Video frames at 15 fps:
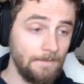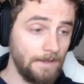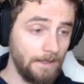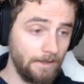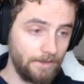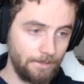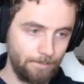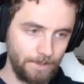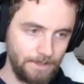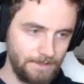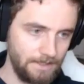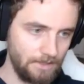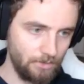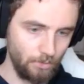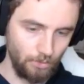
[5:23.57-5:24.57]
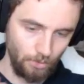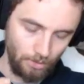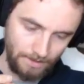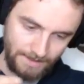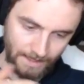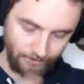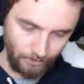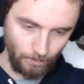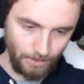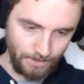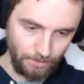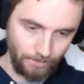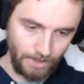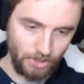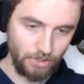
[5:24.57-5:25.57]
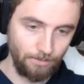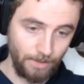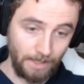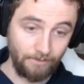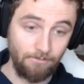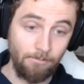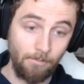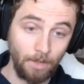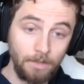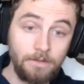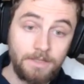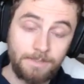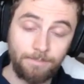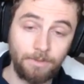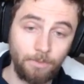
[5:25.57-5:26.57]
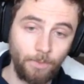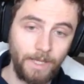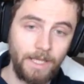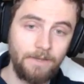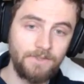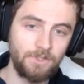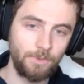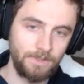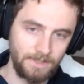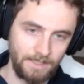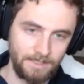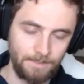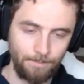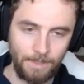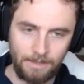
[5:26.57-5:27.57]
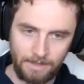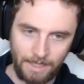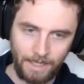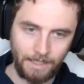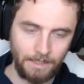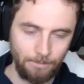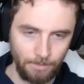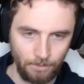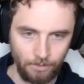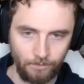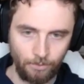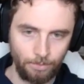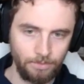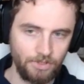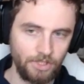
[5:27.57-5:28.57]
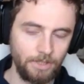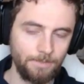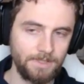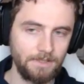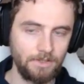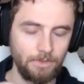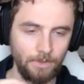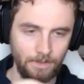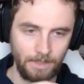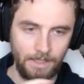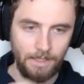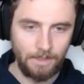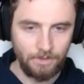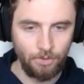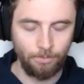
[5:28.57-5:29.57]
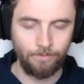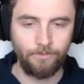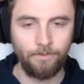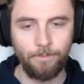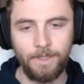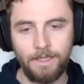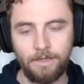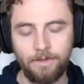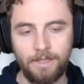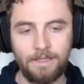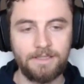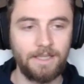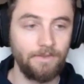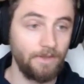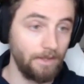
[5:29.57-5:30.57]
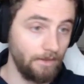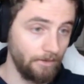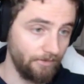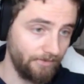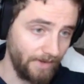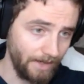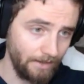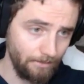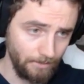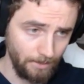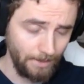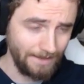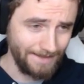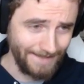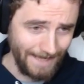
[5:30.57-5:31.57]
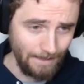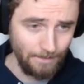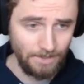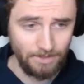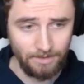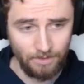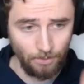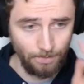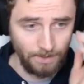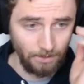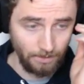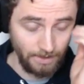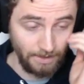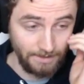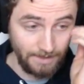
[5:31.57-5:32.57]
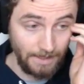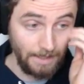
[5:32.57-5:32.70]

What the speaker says: The ability to not attack from one direction but have multiple waves to anticipate the highly maneuverable ships and to torpedo for many things, and the amount of damage the torpedo does,